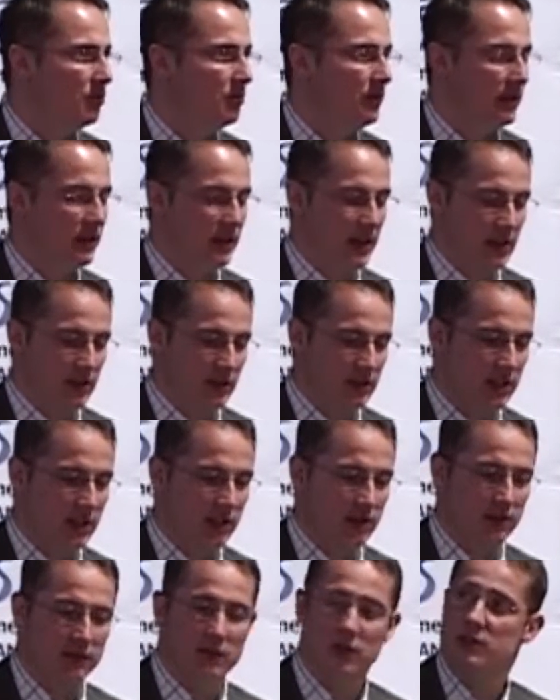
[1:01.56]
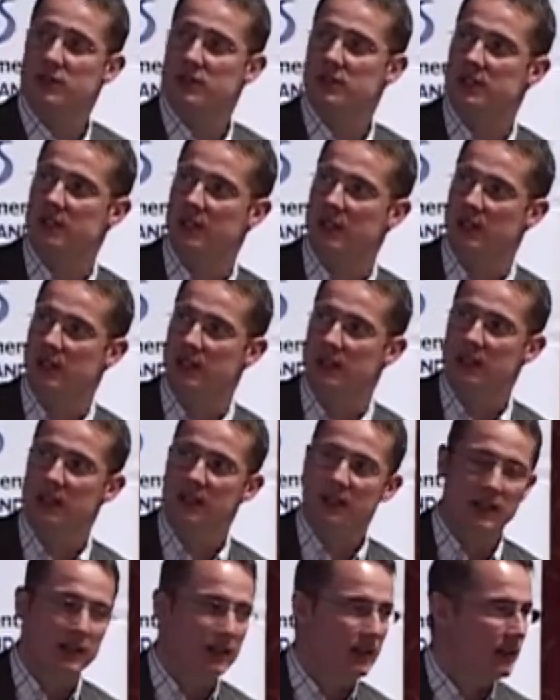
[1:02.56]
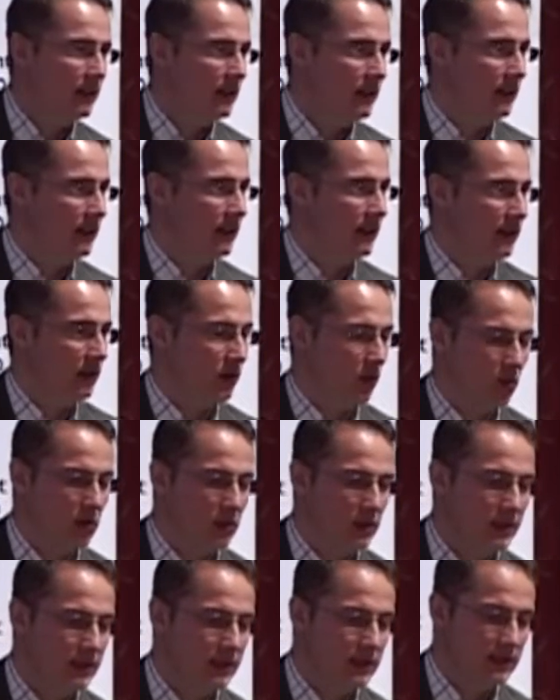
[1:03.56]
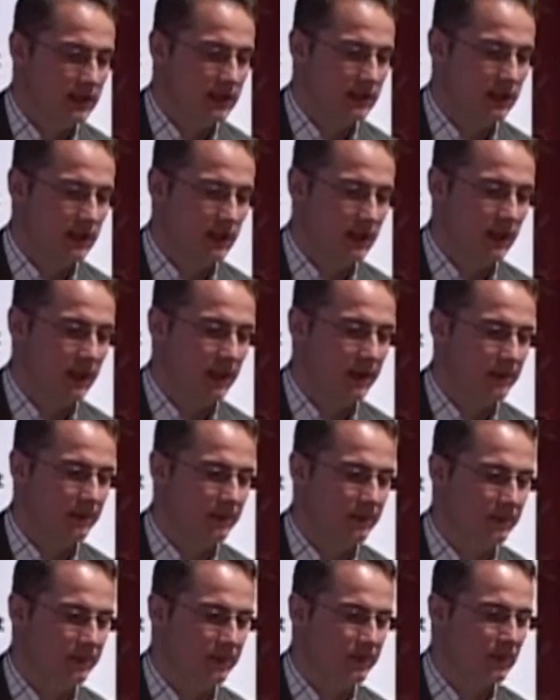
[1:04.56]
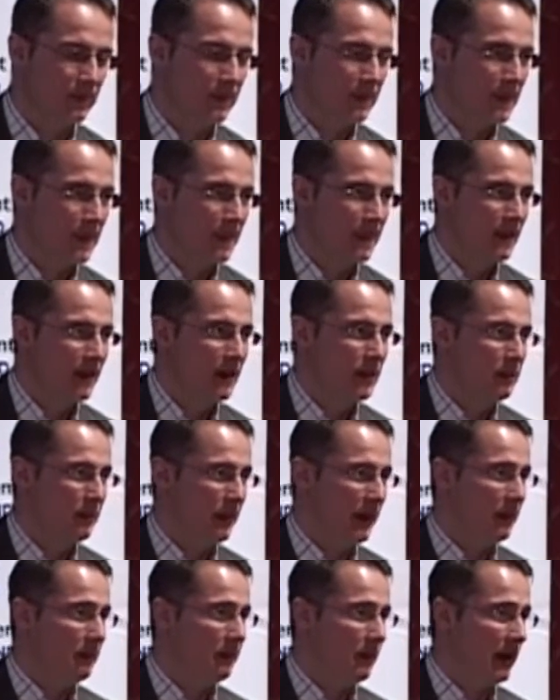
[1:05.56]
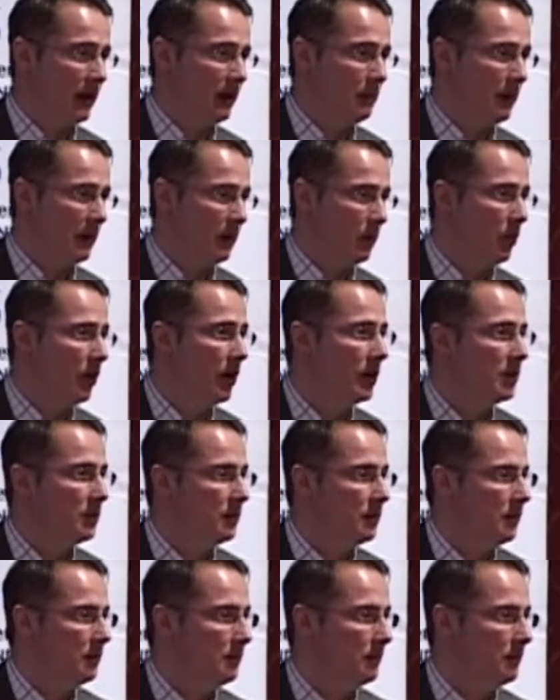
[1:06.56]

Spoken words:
with AUT University in Auckland, but my work